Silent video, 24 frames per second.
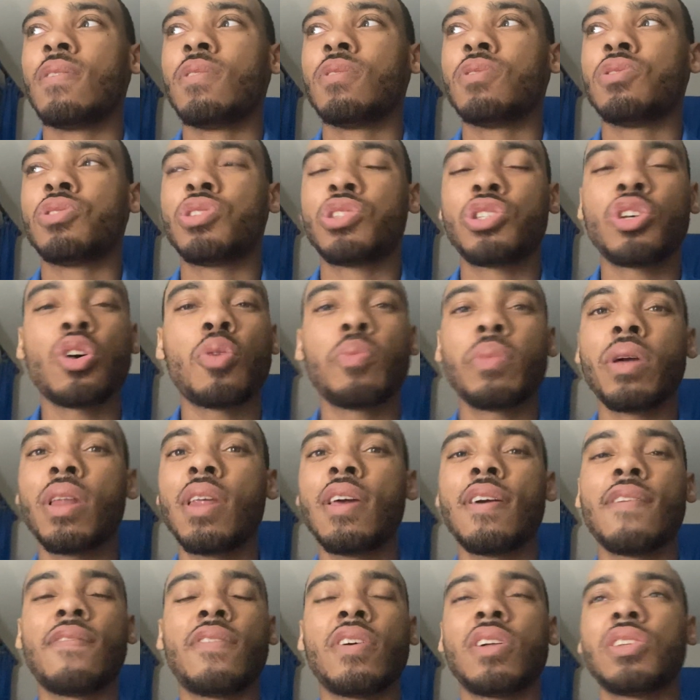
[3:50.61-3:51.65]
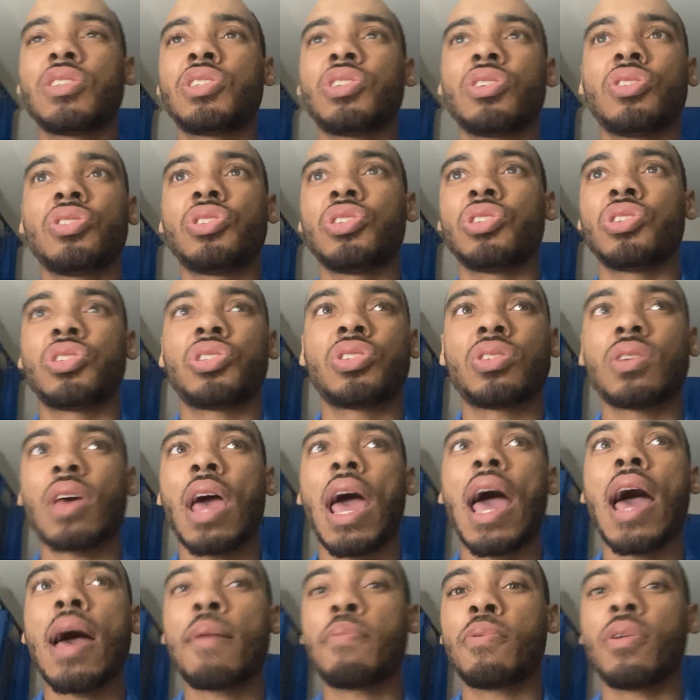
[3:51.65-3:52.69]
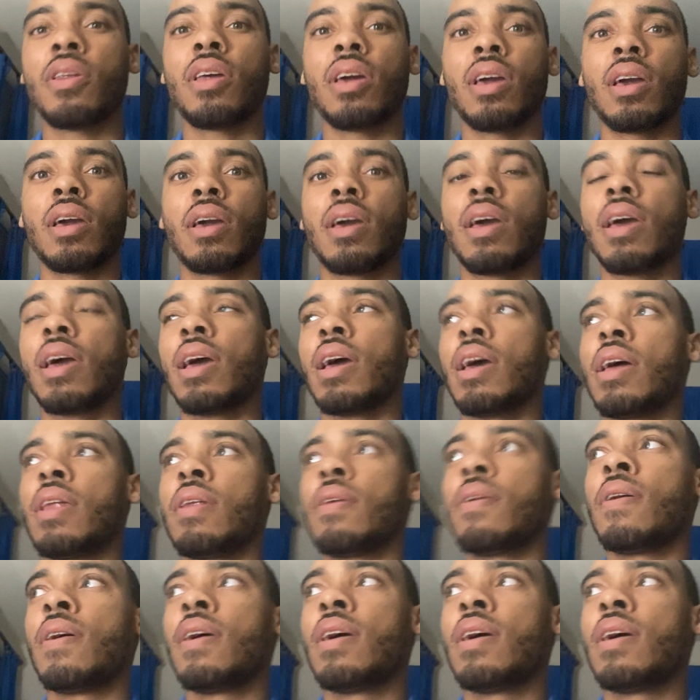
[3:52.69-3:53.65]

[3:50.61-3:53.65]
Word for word: so many events are just happening, and